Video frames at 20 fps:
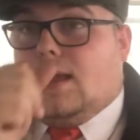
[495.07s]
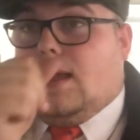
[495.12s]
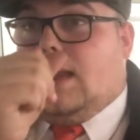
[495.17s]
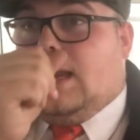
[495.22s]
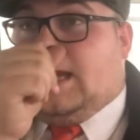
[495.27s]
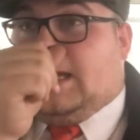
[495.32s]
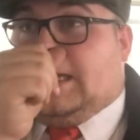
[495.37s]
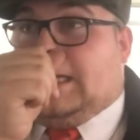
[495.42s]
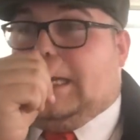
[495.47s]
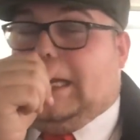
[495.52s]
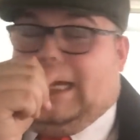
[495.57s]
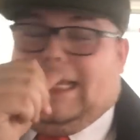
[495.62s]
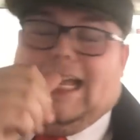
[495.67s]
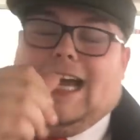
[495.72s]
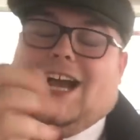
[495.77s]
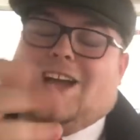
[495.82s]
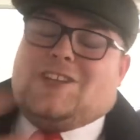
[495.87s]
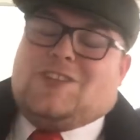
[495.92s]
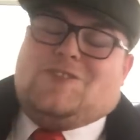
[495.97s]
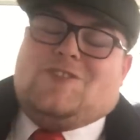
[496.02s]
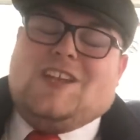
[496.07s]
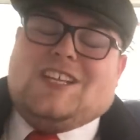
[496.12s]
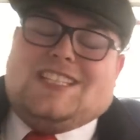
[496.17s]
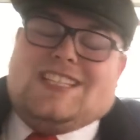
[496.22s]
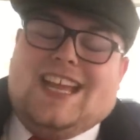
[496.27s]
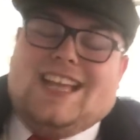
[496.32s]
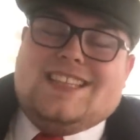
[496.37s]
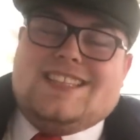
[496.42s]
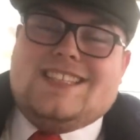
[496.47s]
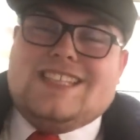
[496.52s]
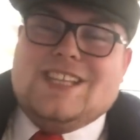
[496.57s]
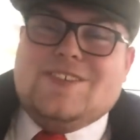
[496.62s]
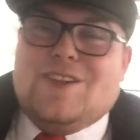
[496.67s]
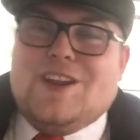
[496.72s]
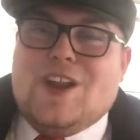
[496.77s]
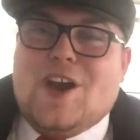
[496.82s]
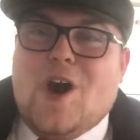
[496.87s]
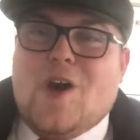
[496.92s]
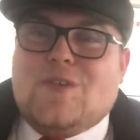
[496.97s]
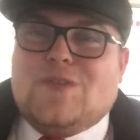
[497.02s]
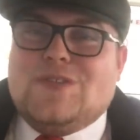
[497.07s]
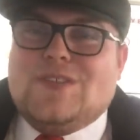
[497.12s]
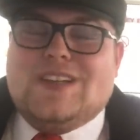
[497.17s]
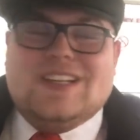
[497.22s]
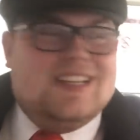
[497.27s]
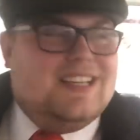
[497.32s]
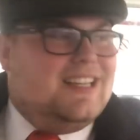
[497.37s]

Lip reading: And I can't stress that to you enough.